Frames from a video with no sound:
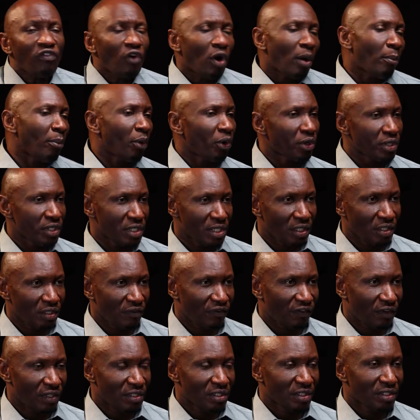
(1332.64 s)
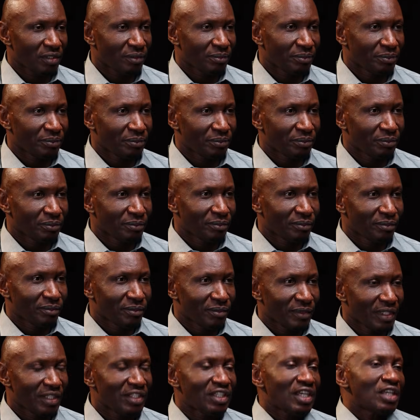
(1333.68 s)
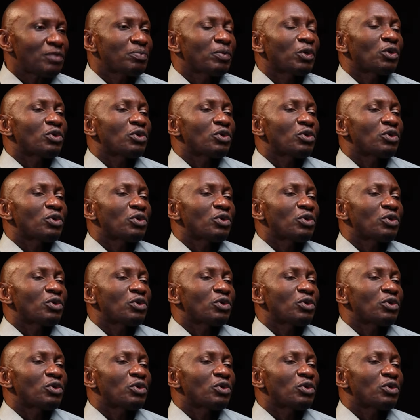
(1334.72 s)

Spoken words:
of our bodies are different. Just